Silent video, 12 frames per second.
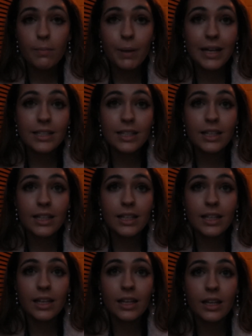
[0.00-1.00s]

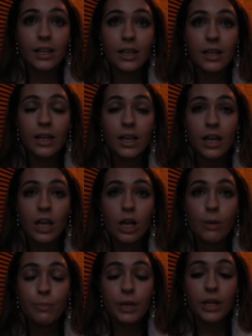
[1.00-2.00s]
basically
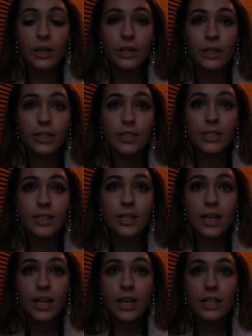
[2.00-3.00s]
because
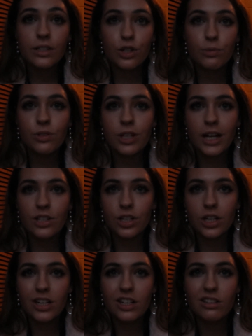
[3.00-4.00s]
surge
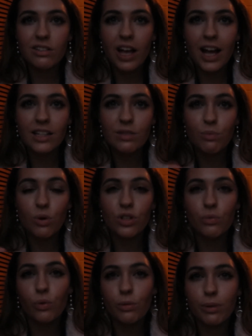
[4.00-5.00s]
protector has more
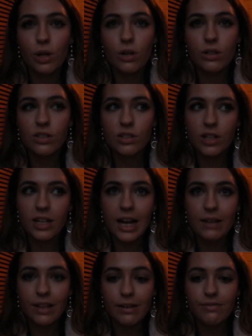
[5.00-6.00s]
than one plug, so you can
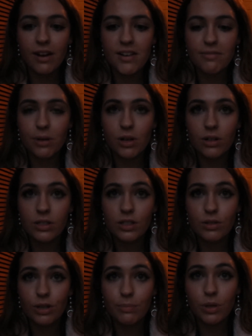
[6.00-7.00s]
have like 5 plugs,
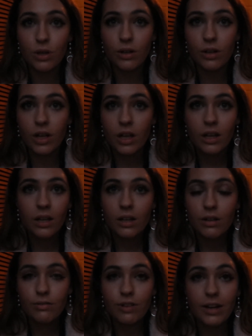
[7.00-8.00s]
so you can plug
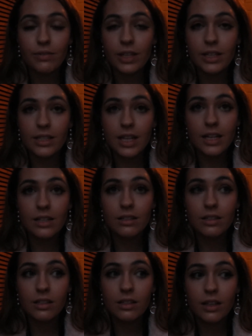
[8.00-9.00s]
5 things
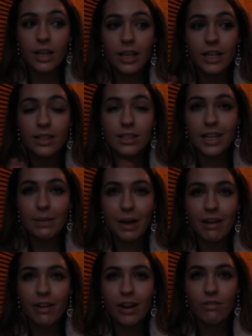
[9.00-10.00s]
in the same
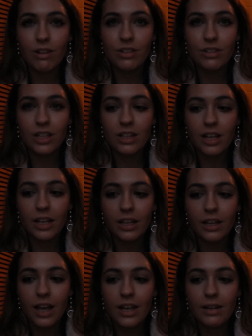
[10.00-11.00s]
area rather than
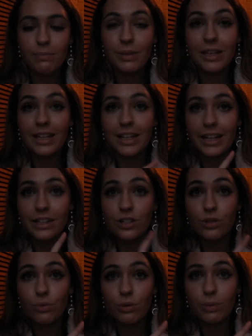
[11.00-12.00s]
like, and it being
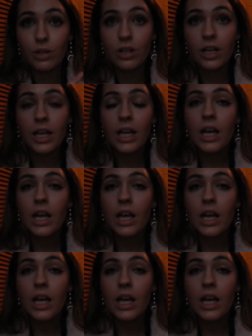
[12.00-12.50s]
connected to one plug.